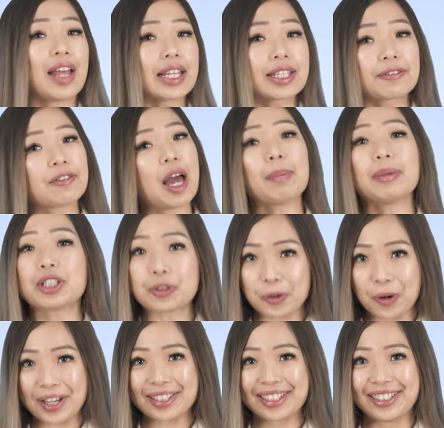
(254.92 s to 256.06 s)
that's family
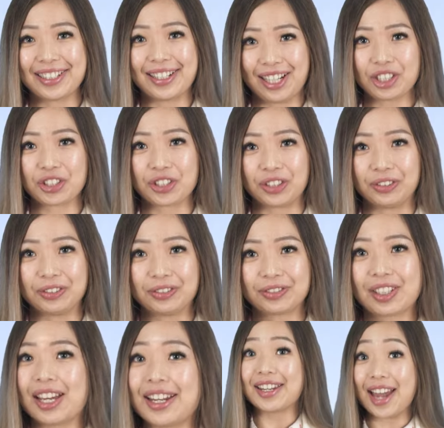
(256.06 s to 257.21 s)
trust in a nutshell.
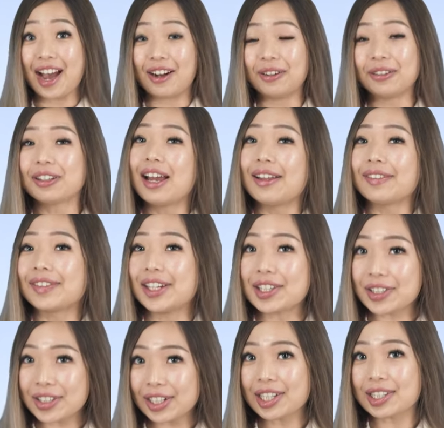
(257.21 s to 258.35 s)
Now, there are
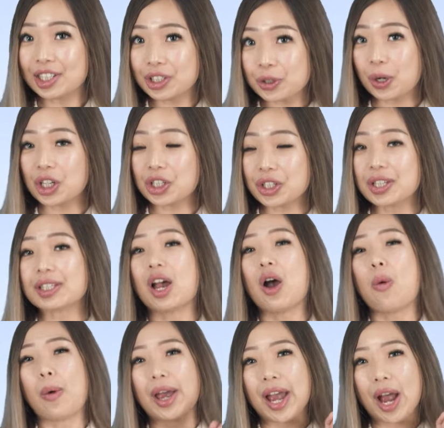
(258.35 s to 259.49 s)
certain situations
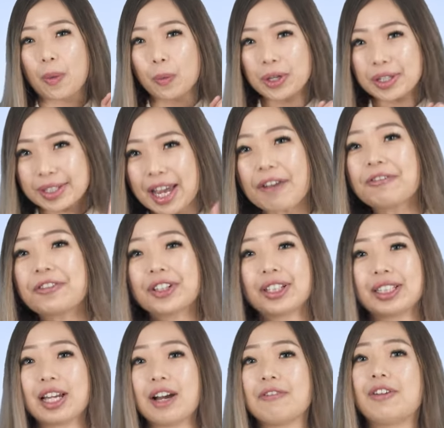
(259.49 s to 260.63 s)
where I would
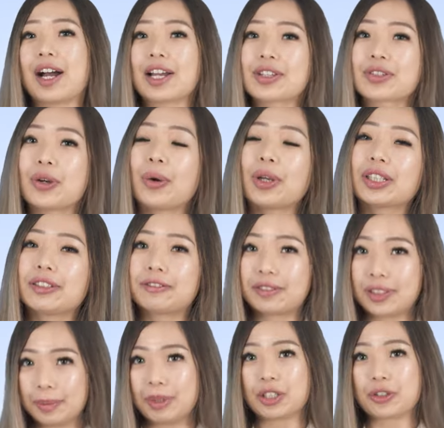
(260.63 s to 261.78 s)
definitely advise going the
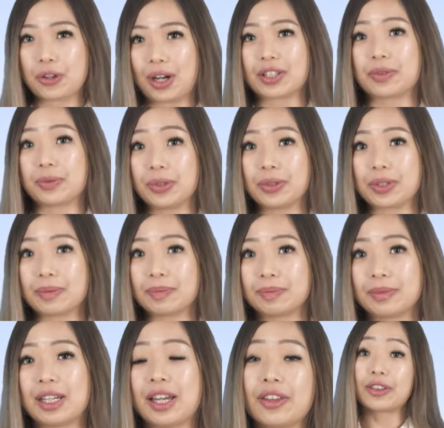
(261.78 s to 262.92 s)
friendly trust route.
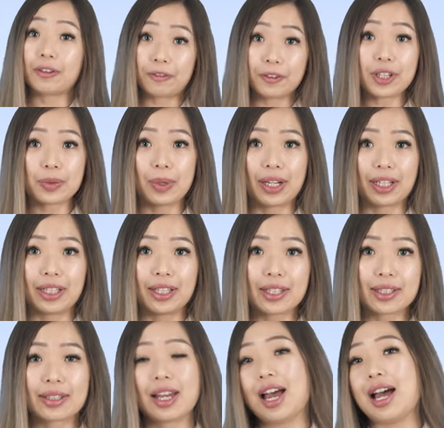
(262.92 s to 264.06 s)
The first one is,